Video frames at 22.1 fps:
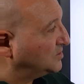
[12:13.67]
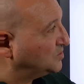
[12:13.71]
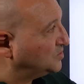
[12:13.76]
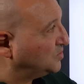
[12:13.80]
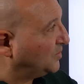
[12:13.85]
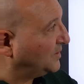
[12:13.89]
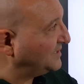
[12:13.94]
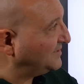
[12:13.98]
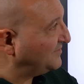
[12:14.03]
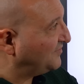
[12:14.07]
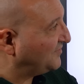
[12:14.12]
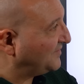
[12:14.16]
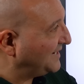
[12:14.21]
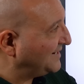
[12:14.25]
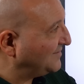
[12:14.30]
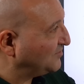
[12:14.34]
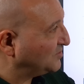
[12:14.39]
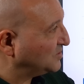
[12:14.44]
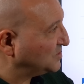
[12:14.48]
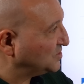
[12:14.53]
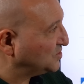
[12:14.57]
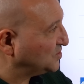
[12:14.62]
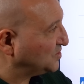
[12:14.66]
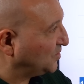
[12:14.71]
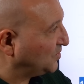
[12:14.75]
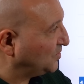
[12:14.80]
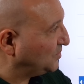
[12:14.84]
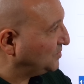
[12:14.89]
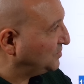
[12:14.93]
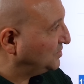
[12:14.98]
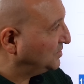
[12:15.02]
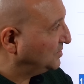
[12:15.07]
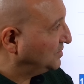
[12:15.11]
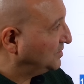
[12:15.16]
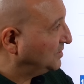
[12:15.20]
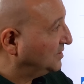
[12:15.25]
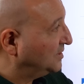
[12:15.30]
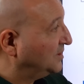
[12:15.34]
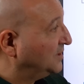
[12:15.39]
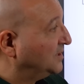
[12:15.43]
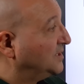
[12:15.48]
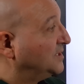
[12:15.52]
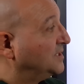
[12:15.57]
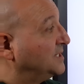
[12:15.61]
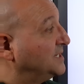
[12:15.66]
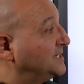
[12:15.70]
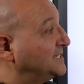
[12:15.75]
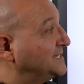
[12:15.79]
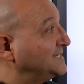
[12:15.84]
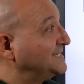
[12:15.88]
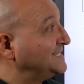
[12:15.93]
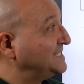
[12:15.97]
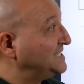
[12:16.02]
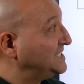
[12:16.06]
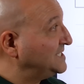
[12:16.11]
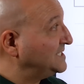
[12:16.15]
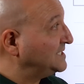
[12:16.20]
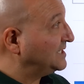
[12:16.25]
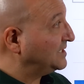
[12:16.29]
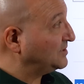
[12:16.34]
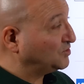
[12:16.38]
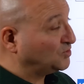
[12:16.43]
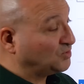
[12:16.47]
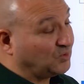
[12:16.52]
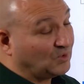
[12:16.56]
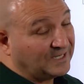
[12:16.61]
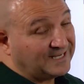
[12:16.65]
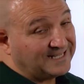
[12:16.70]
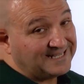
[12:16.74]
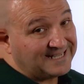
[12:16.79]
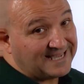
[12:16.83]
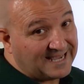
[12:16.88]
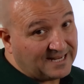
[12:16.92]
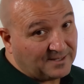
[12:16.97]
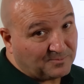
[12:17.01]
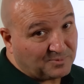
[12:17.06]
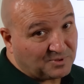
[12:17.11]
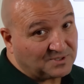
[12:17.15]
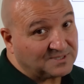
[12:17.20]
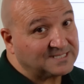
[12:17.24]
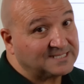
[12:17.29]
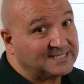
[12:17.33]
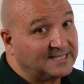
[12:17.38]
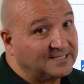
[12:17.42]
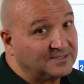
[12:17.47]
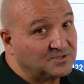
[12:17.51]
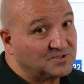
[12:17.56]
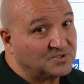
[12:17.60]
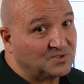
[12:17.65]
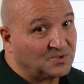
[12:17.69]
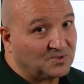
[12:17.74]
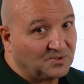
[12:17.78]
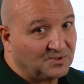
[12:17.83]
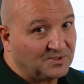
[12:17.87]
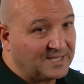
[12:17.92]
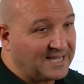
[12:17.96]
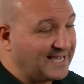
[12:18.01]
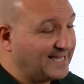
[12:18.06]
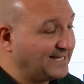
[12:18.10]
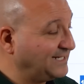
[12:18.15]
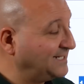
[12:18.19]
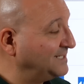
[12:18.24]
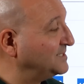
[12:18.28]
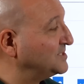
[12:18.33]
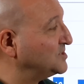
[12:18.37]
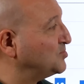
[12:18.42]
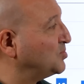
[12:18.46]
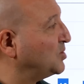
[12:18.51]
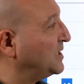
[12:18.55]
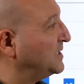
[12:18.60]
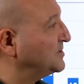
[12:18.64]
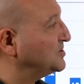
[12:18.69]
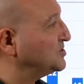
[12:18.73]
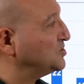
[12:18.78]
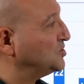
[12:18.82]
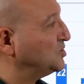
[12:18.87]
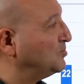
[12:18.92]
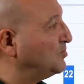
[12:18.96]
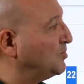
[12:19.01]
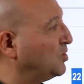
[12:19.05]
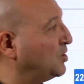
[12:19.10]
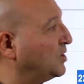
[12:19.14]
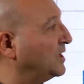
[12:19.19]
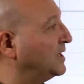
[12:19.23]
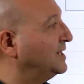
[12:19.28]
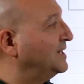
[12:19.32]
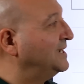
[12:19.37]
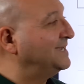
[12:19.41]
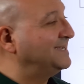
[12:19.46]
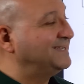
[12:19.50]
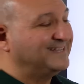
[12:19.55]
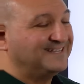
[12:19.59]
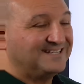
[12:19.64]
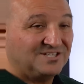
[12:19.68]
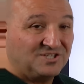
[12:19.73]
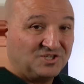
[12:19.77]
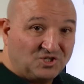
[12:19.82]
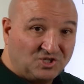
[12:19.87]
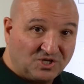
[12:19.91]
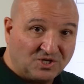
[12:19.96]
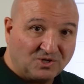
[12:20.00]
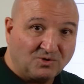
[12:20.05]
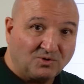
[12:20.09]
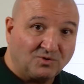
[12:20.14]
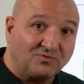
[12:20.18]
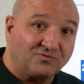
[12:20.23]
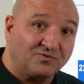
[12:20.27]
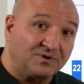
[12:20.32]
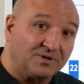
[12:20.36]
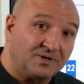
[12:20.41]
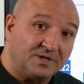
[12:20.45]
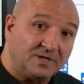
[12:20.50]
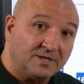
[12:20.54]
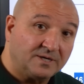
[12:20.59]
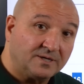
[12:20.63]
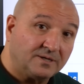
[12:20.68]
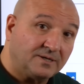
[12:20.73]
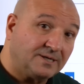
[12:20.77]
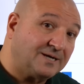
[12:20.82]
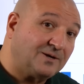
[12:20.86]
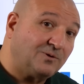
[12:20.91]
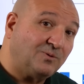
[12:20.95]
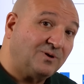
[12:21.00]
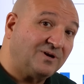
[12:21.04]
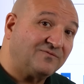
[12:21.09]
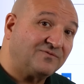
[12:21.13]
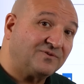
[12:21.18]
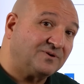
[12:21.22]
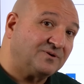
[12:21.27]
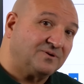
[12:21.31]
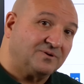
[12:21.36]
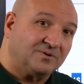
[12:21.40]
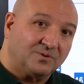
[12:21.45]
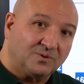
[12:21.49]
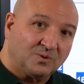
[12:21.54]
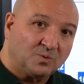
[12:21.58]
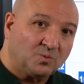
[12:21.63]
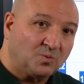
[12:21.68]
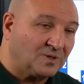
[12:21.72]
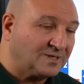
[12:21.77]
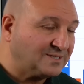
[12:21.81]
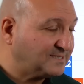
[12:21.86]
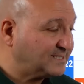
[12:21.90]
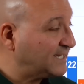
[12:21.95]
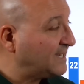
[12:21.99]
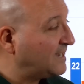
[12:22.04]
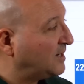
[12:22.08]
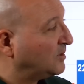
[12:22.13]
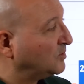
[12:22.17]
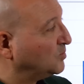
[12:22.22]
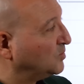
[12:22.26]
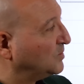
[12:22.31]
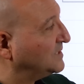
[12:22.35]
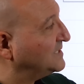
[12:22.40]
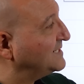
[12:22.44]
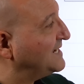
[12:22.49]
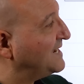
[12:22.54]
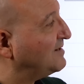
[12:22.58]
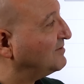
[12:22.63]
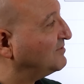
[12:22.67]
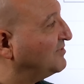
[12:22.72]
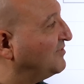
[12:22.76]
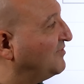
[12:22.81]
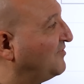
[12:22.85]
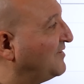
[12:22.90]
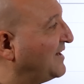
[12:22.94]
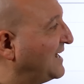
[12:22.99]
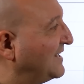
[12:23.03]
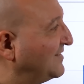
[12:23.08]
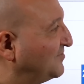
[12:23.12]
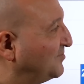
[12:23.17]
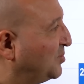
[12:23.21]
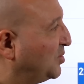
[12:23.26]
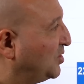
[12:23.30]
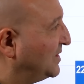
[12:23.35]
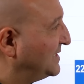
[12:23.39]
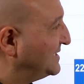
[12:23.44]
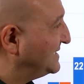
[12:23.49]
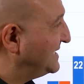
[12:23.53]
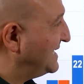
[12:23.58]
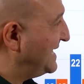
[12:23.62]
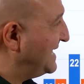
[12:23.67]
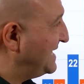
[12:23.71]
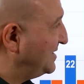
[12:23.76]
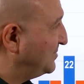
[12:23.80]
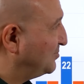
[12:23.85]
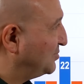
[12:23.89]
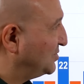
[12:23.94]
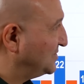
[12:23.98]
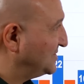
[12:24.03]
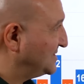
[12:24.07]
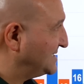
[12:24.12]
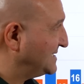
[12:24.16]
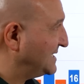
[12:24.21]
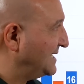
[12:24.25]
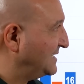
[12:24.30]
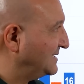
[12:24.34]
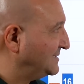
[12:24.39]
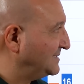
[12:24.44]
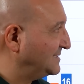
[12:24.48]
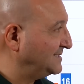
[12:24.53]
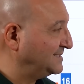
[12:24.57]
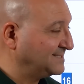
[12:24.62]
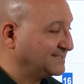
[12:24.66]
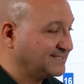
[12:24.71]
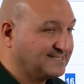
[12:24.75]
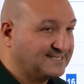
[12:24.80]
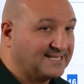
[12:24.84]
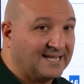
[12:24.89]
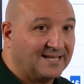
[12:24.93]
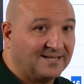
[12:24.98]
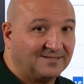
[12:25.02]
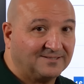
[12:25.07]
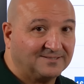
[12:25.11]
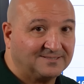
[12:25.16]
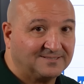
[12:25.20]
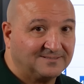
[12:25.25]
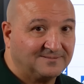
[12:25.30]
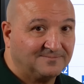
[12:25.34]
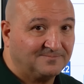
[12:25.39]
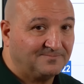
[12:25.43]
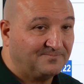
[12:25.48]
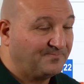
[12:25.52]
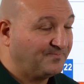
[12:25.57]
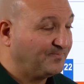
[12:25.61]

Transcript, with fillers: 25 were sold, 28% sold at list price or more. Year over year, however, we're down. We're down 5.8% in sales.